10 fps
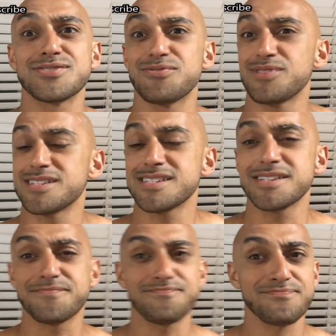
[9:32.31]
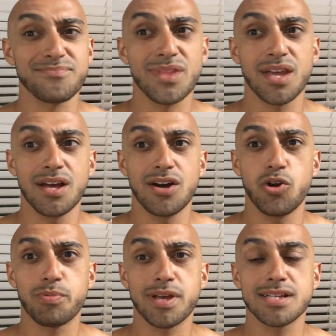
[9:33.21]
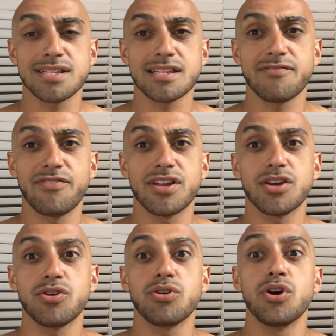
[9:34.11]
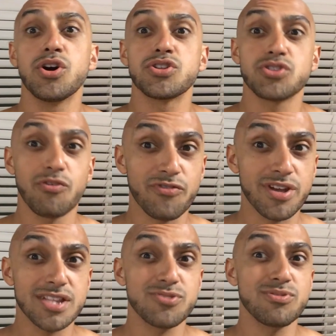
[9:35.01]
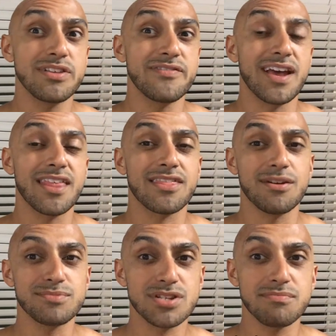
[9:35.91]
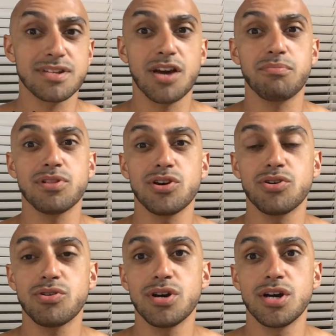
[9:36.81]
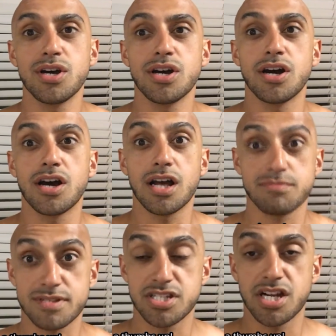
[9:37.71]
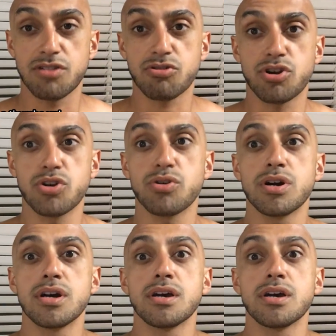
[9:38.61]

So that's it. I hope you guys like the video. Don't forget to leave a thumbs up down below. It helps the channel grow.